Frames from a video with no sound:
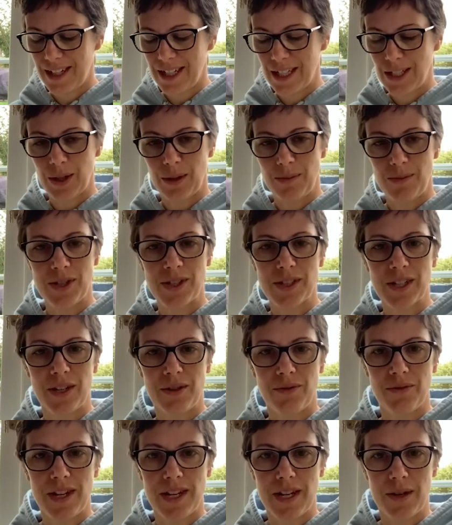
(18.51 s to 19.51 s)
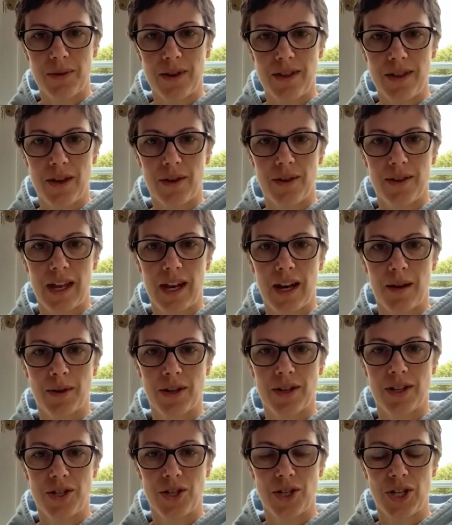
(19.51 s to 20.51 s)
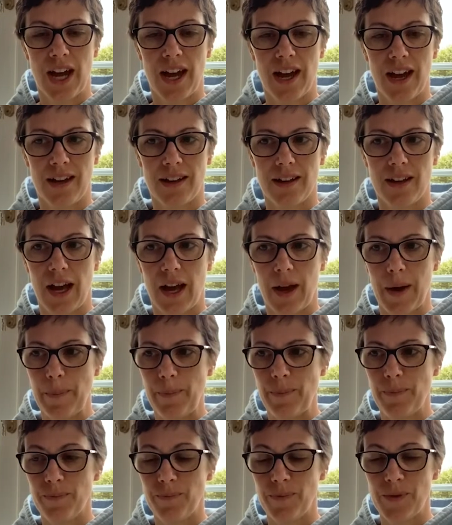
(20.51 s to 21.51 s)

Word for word: So I'm just going to read it with you and then I'm going to share um,